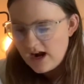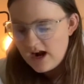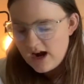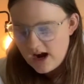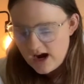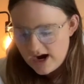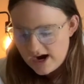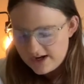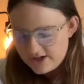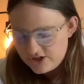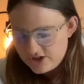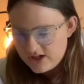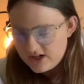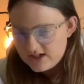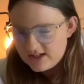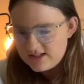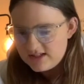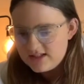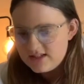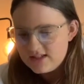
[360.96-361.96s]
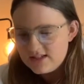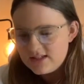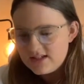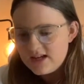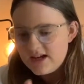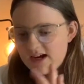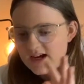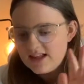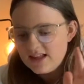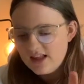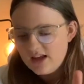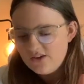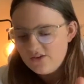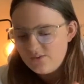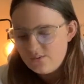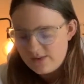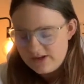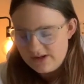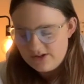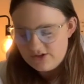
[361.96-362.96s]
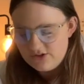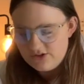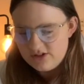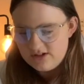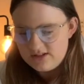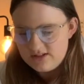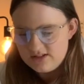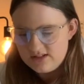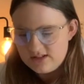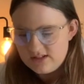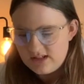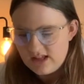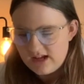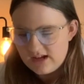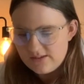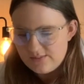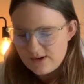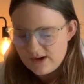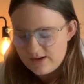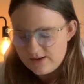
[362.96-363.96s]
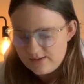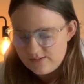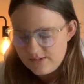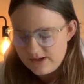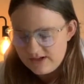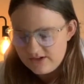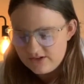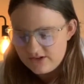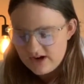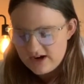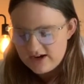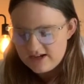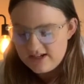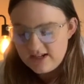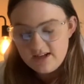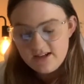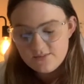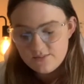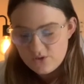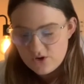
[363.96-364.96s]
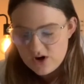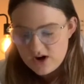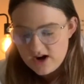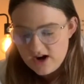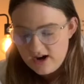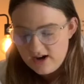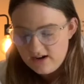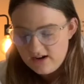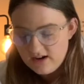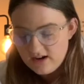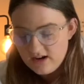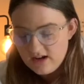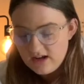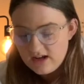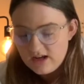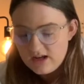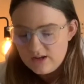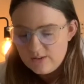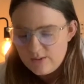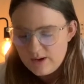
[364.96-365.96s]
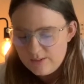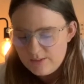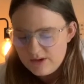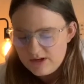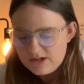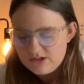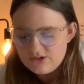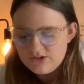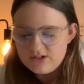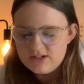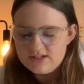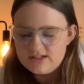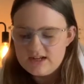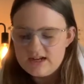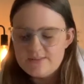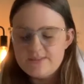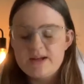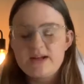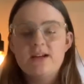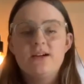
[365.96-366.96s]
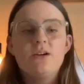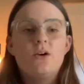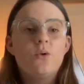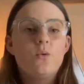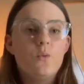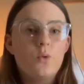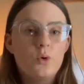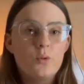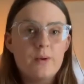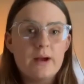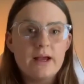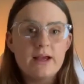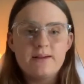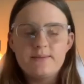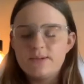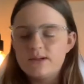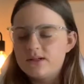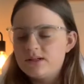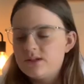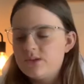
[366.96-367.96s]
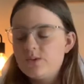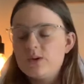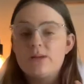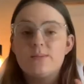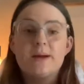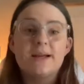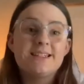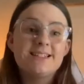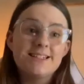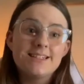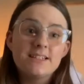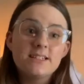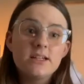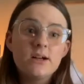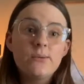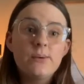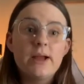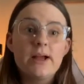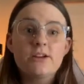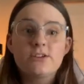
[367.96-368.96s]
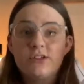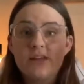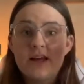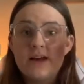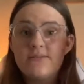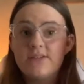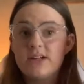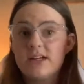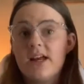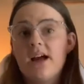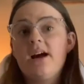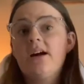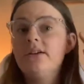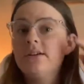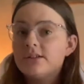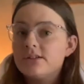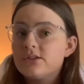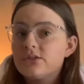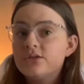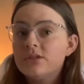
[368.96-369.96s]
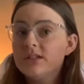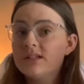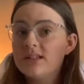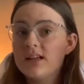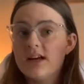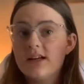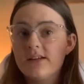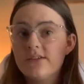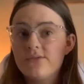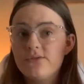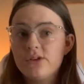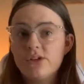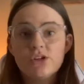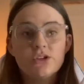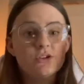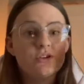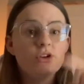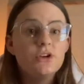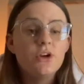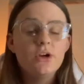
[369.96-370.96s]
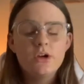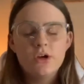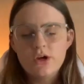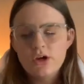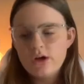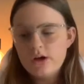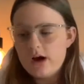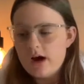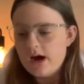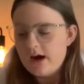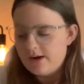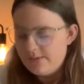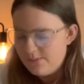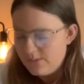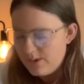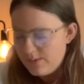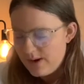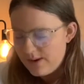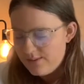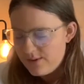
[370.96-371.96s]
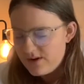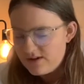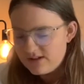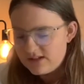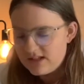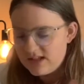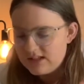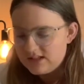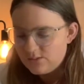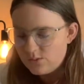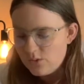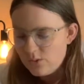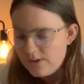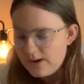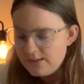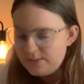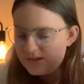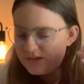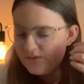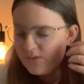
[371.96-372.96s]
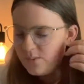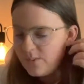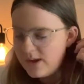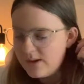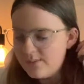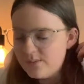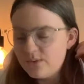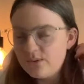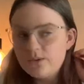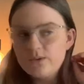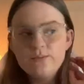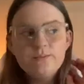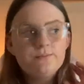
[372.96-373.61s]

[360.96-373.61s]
I love Pinterest. Like I take pride in my Pinterest. I make wallpapers with my sister. We actually have an account. It's called Design It For You. We make personalized wallpapers for people,